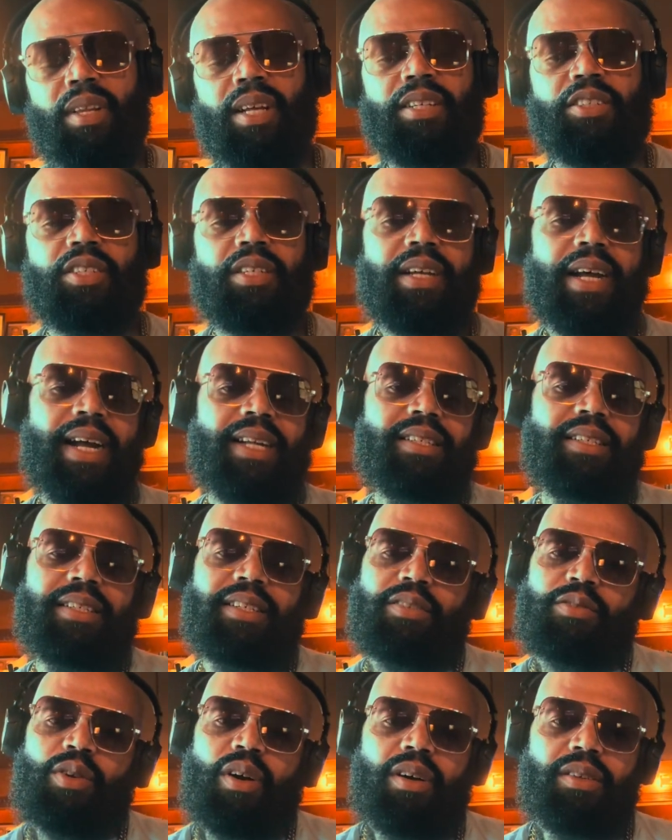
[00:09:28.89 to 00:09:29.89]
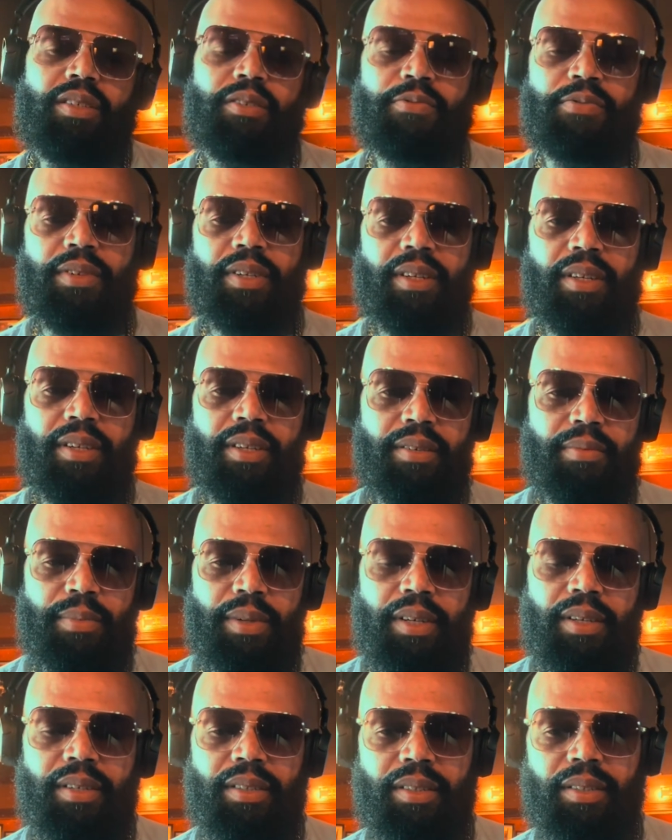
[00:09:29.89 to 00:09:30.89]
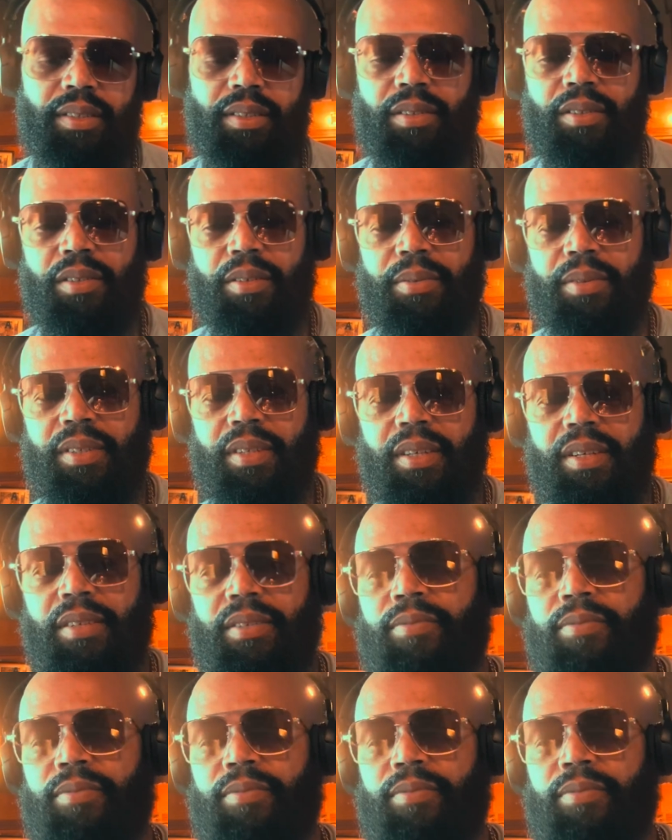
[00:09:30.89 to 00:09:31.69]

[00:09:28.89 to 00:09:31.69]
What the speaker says: She actually crossed in front of him, man. You know what I'm saying?